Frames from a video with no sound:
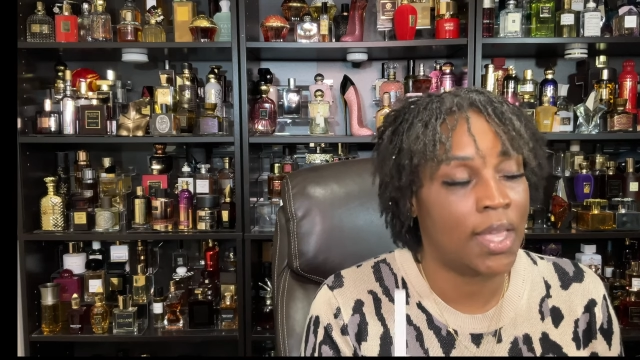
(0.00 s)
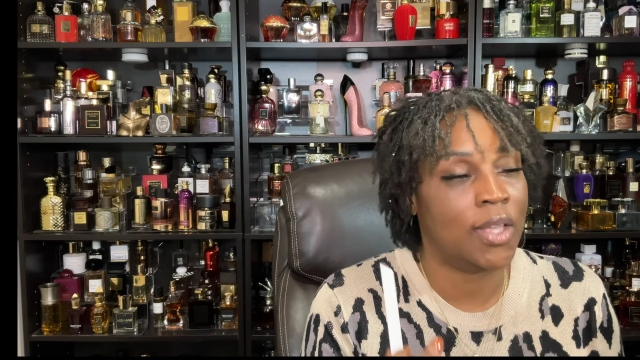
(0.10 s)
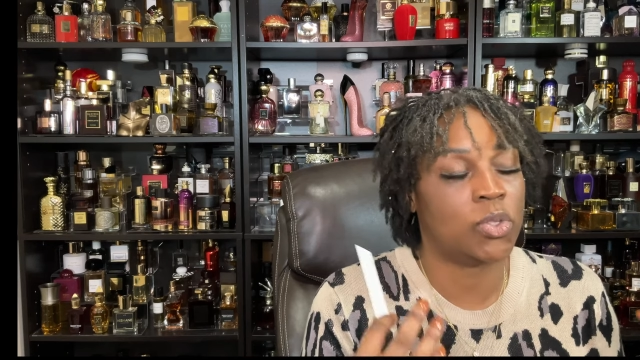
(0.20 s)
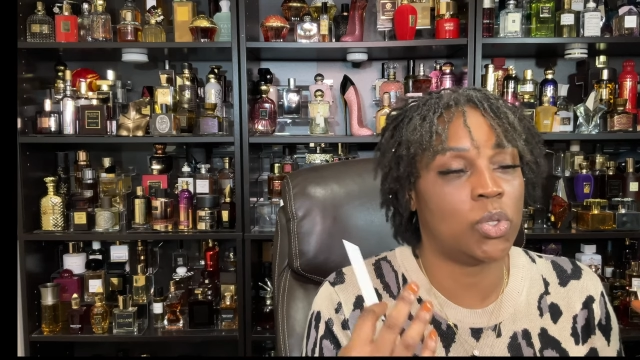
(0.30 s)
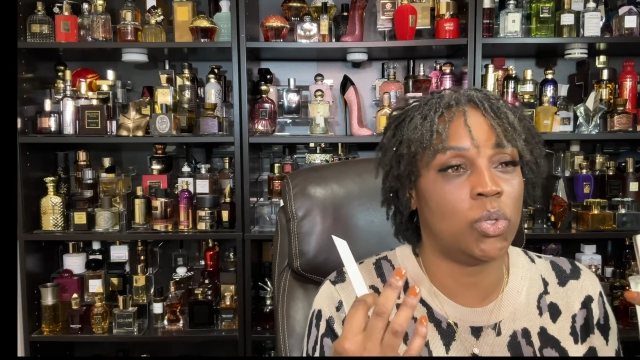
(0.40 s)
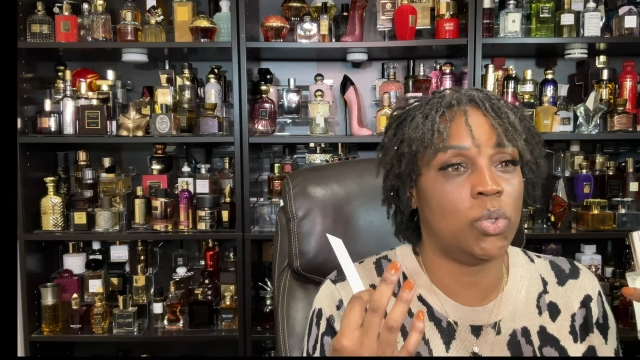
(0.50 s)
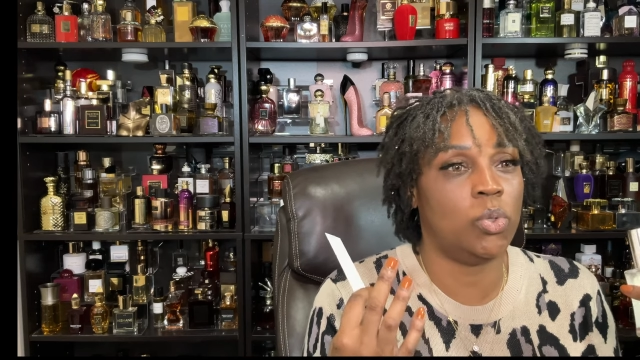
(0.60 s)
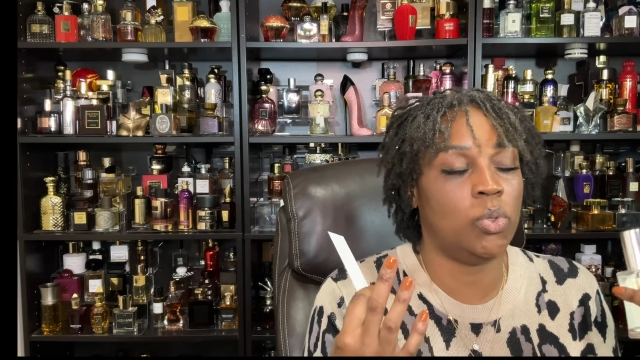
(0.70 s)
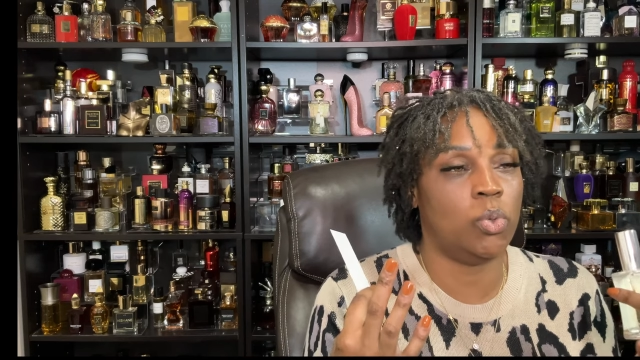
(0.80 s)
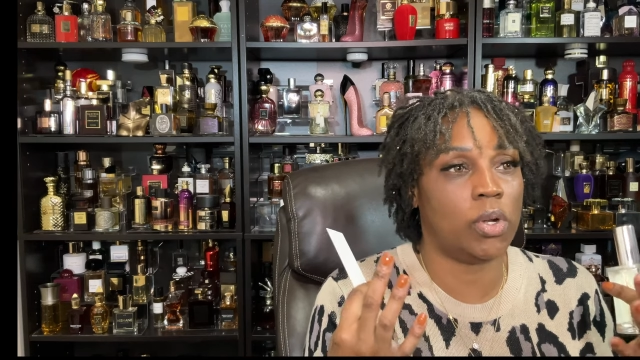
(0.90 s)
So
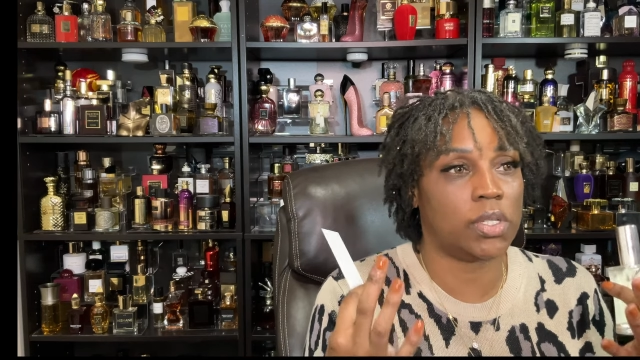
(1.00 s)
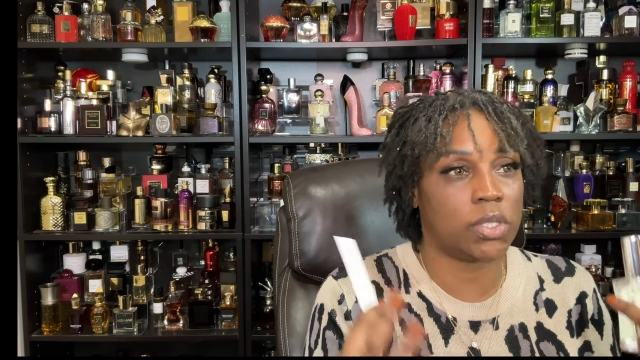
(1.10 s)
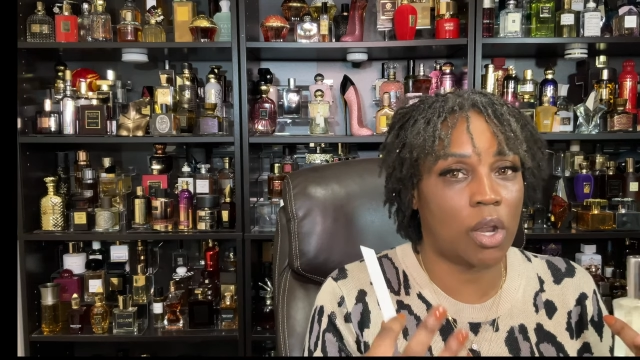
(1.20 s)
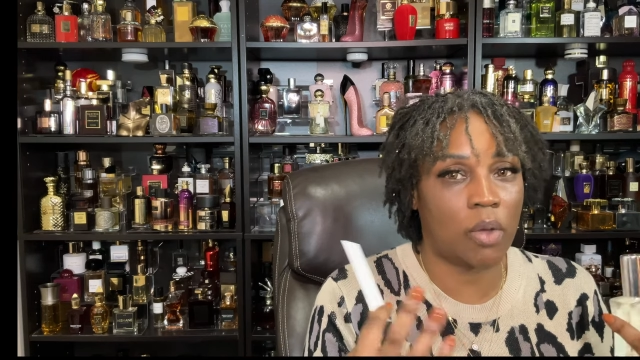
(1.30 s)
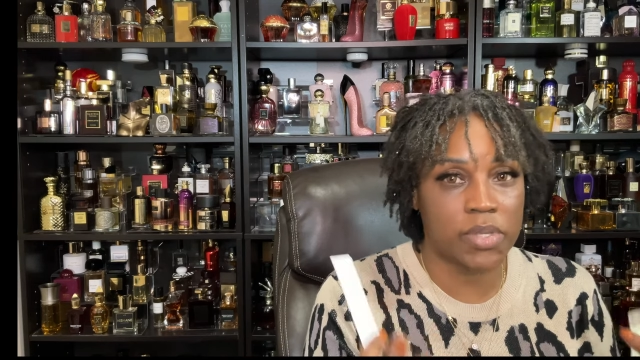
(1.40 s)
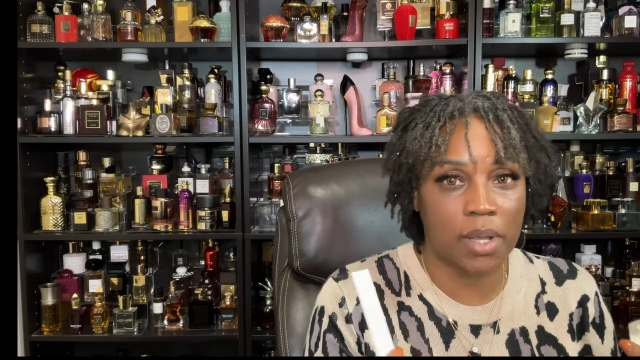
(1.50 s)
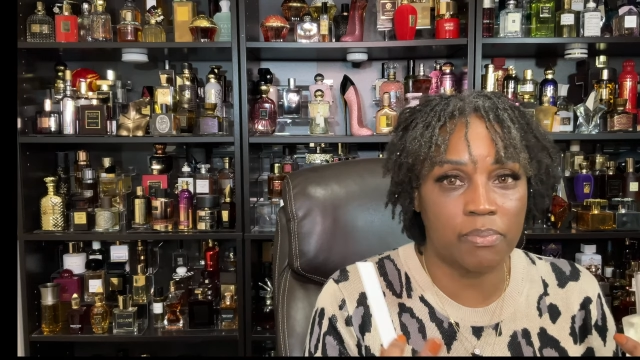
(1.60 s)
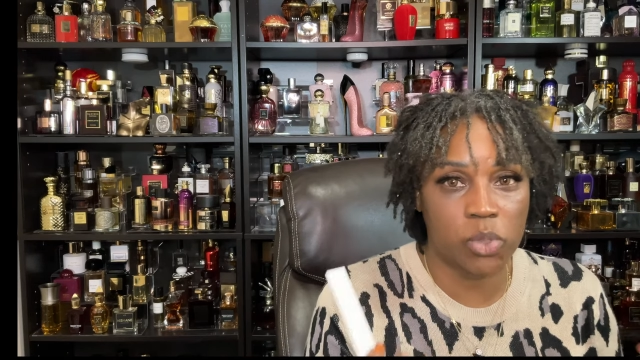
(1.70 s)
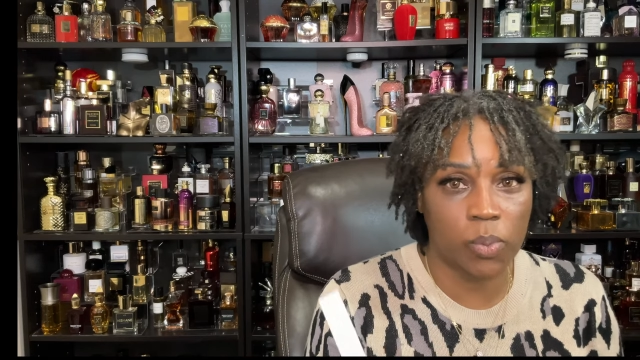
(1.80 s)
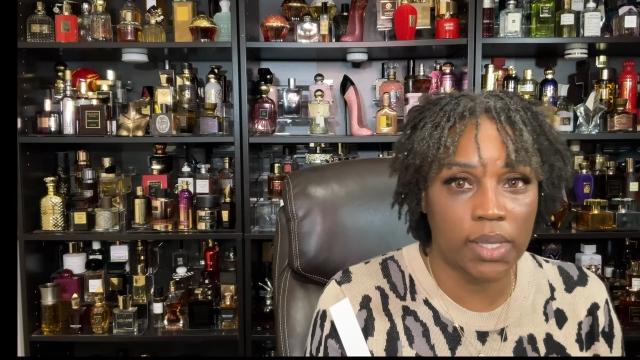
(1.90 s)
you want to start off with something
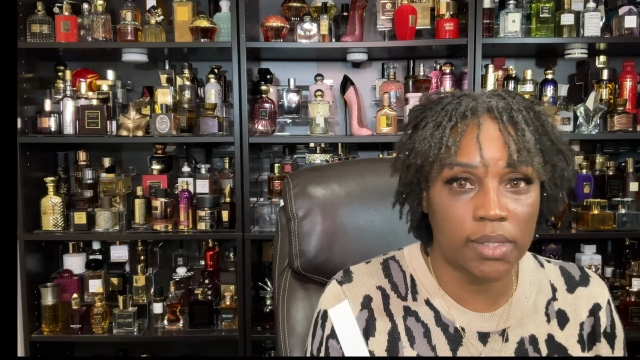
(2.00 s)
sweet.